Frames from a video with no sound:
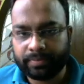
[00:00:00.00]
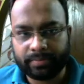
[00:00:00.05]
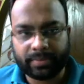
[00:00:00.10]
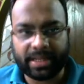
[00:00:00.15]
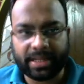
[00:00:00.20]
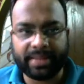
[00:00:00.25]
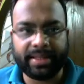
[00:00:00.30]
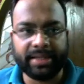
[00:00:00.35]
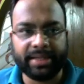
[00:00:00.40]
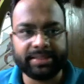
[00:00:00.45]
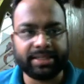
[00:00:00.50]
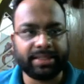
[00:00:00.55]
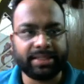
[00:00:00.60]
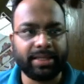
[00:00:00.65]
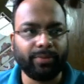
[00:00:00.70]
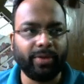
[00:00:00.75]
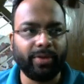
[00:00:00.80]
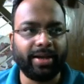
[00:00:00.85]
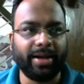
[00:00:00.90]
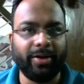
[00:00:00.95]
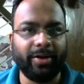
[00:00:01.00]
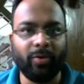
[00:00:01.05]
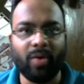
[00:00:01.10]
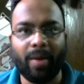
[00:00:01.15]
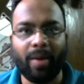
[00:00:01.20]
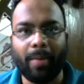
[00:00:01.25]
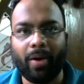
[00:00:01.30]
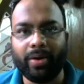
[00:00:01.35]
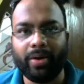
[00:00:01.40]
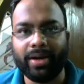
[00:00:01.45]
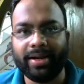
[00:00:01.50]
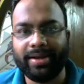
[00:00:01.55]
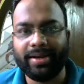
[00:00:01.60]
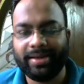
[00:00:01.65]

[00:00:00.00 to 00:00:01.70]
And there is nothing we can do about it.